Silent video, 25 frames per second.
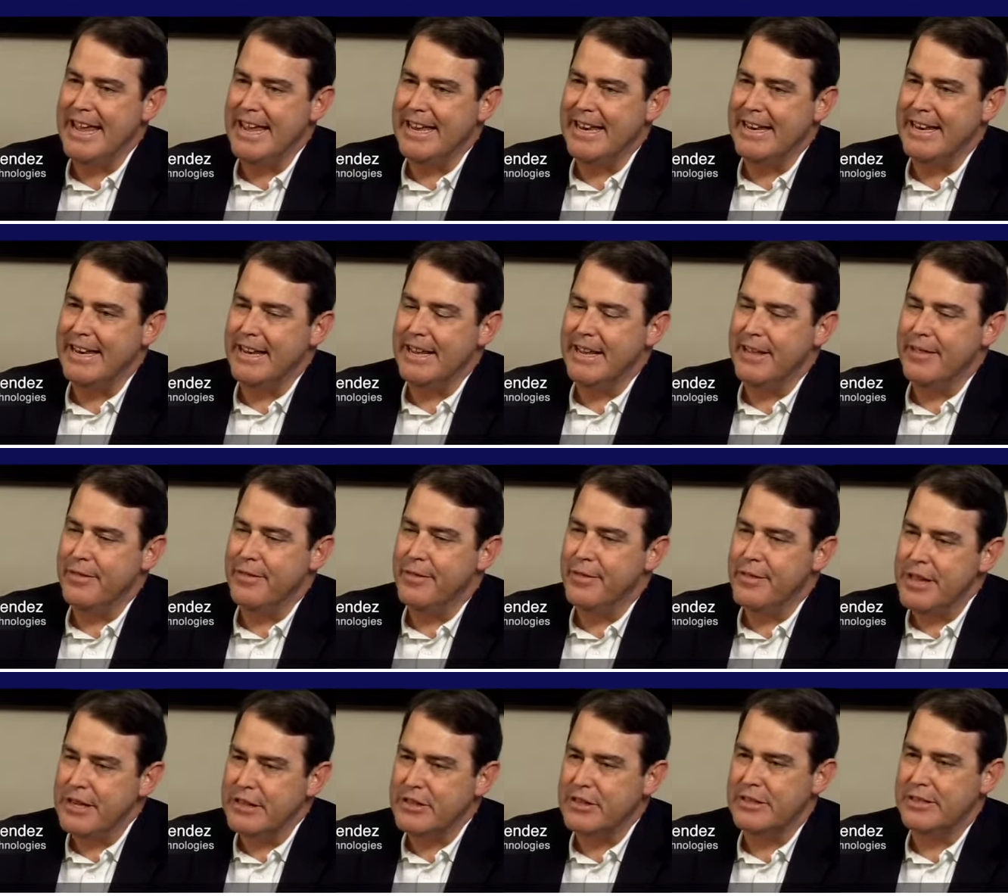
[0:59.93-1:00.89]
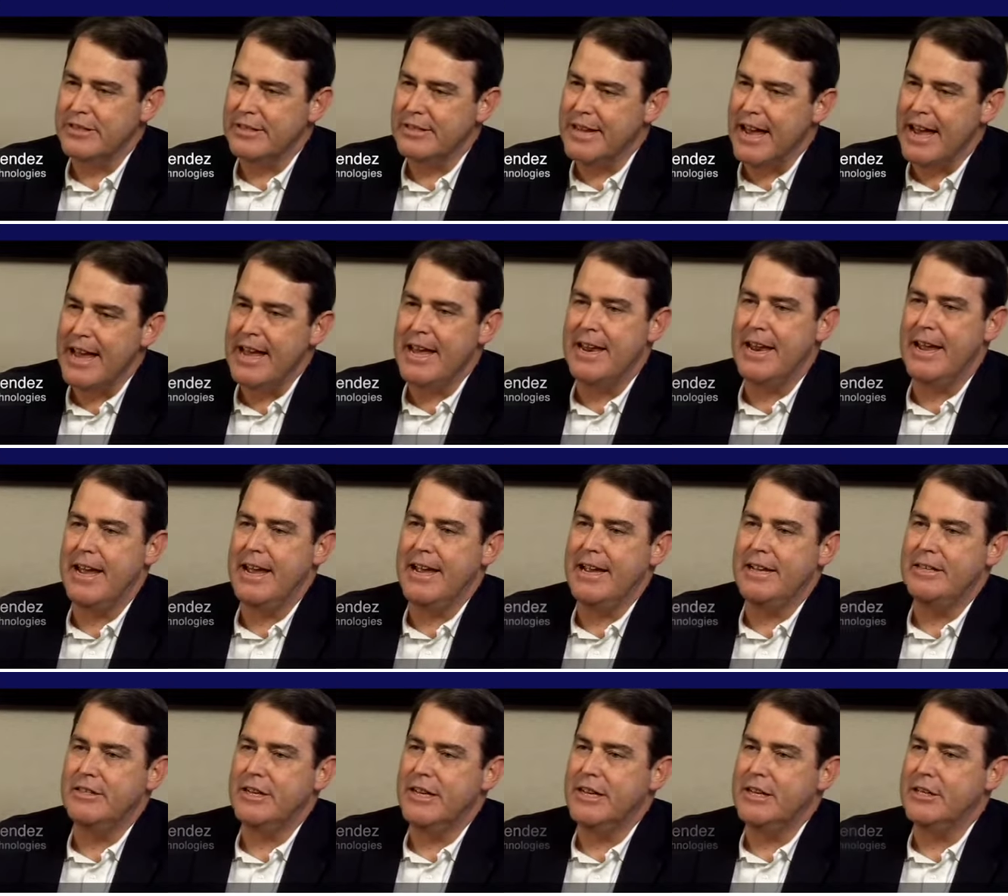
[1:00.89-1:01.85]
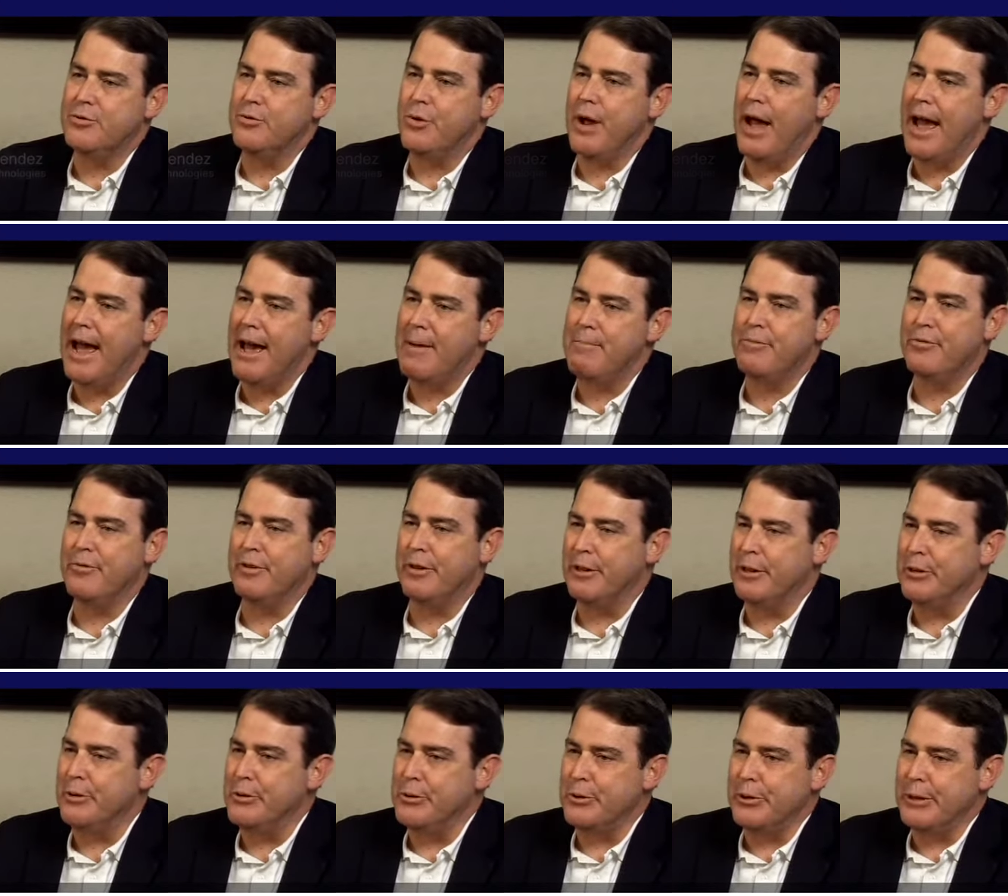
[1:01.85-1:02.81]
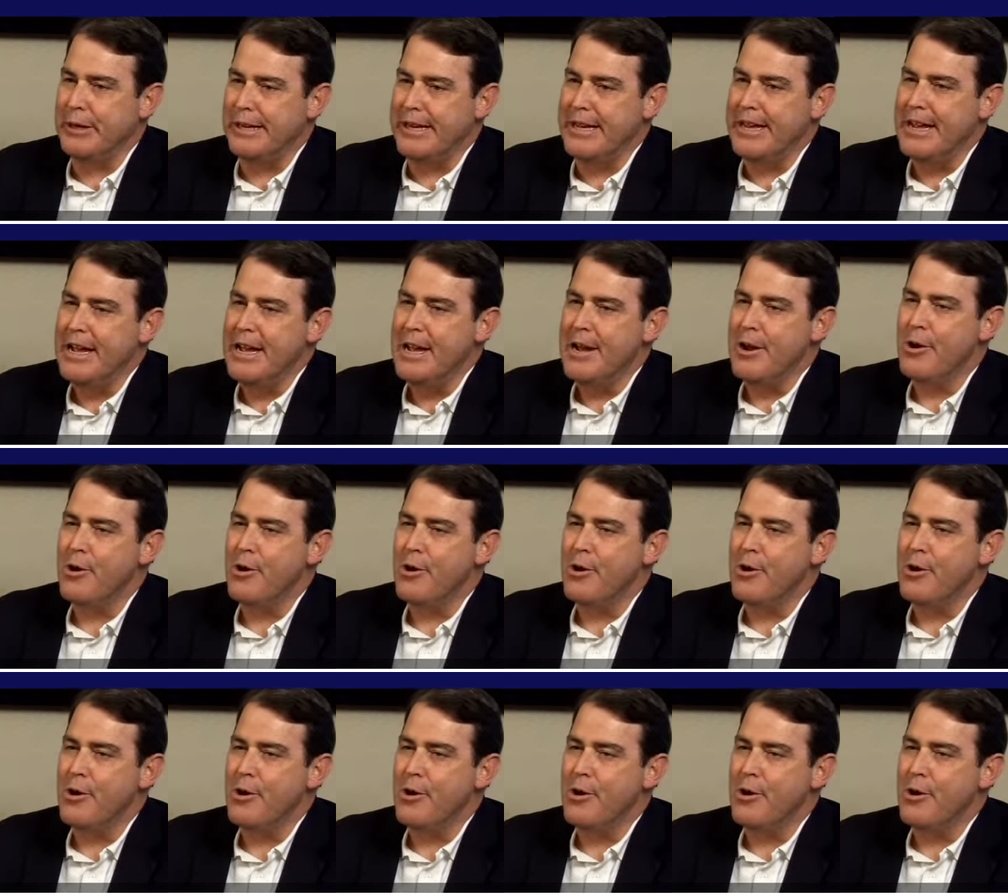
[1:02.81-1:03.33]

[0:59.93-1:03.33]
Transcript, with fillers: in this day and age, it's absolutely